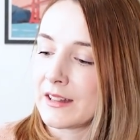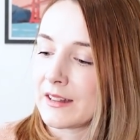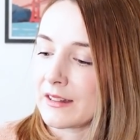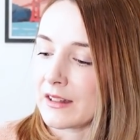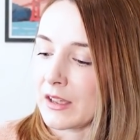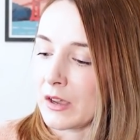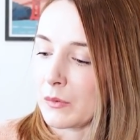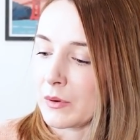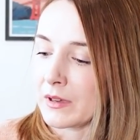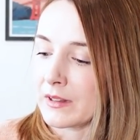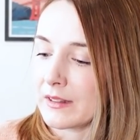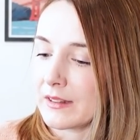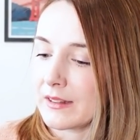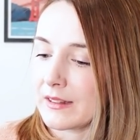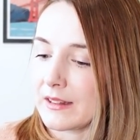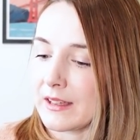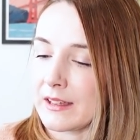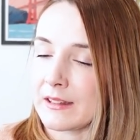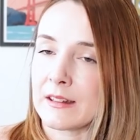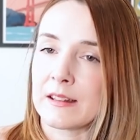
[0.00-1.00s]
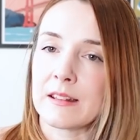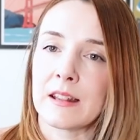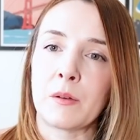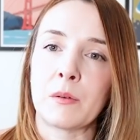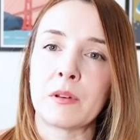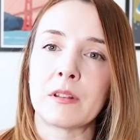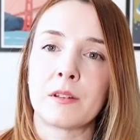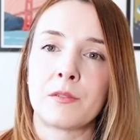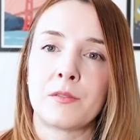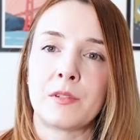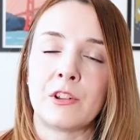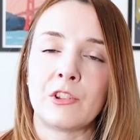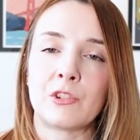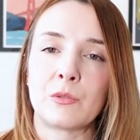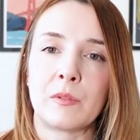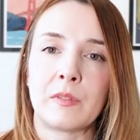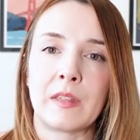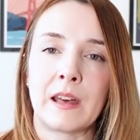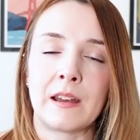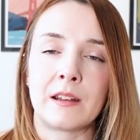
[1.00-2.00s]
So once I've finished
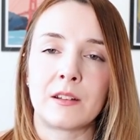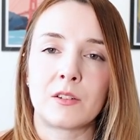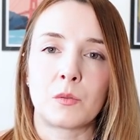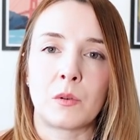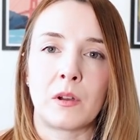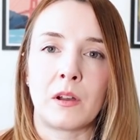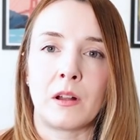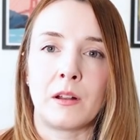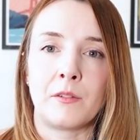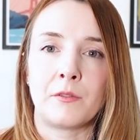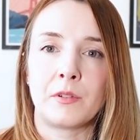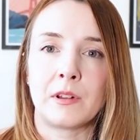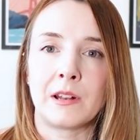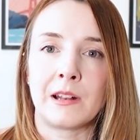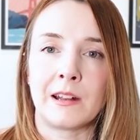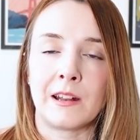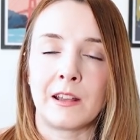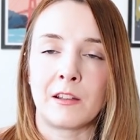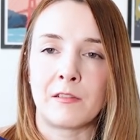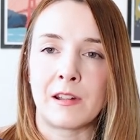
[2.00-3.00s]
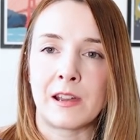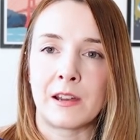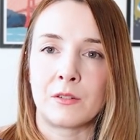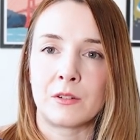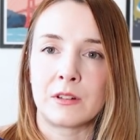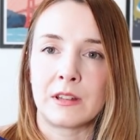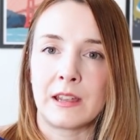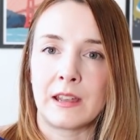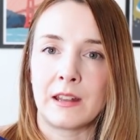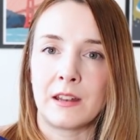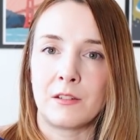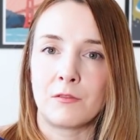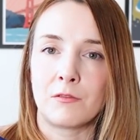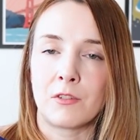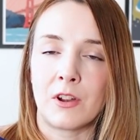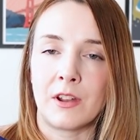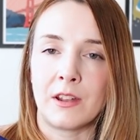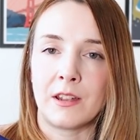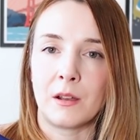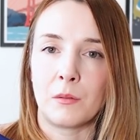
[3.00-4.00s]
with that twirl and fiddling around and getting it
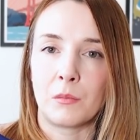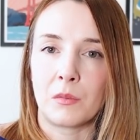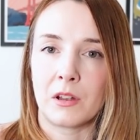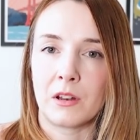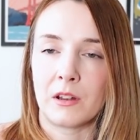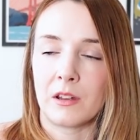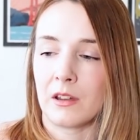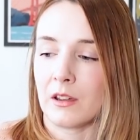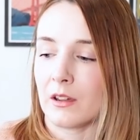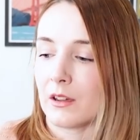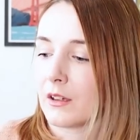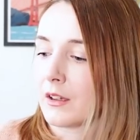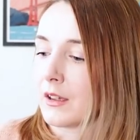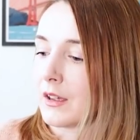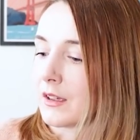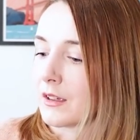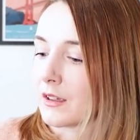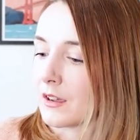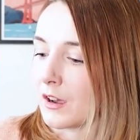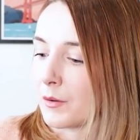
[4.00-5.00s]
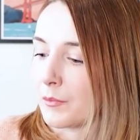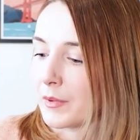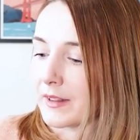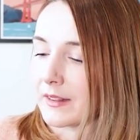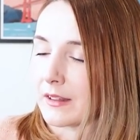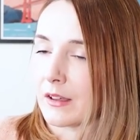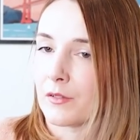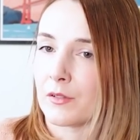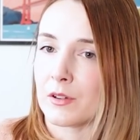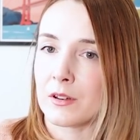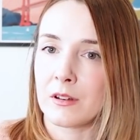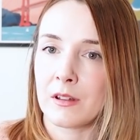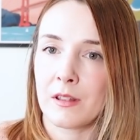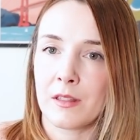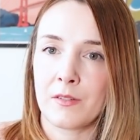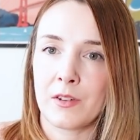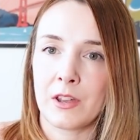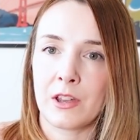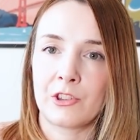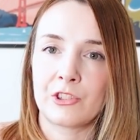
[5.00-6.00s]
right, I'm gonna cut myself
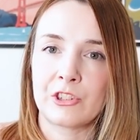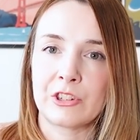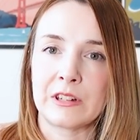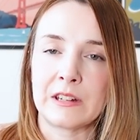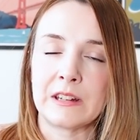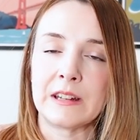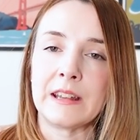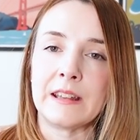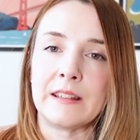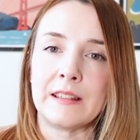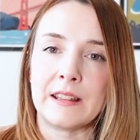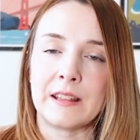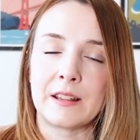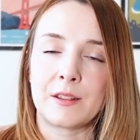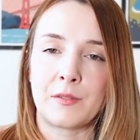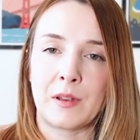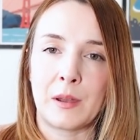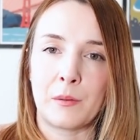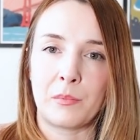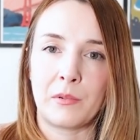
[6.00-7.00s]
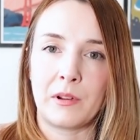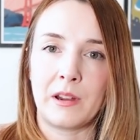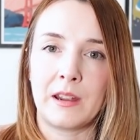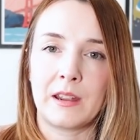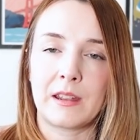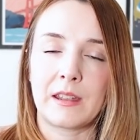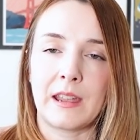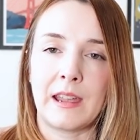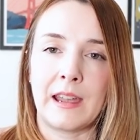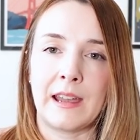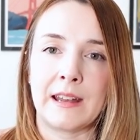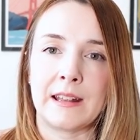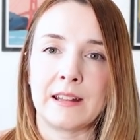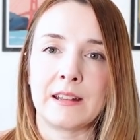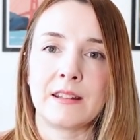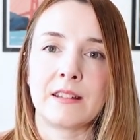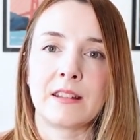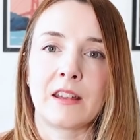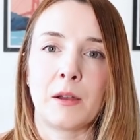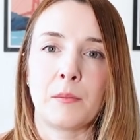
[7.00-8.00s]
another version in this fabric,
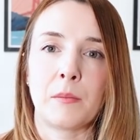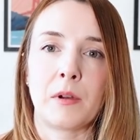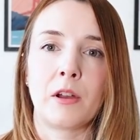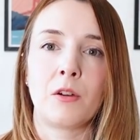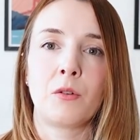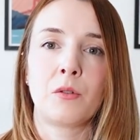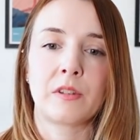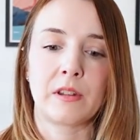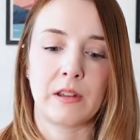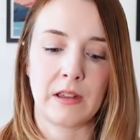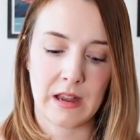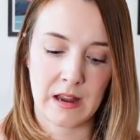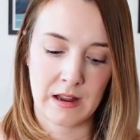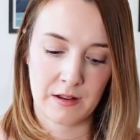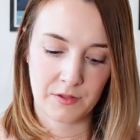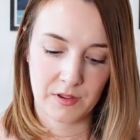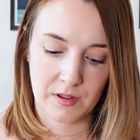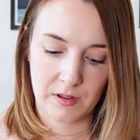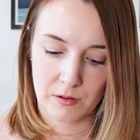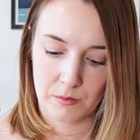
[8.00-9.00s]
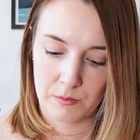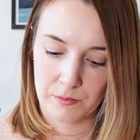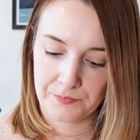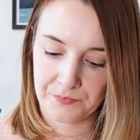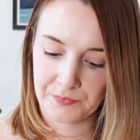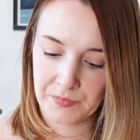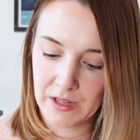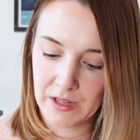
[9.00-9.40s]
and I also have some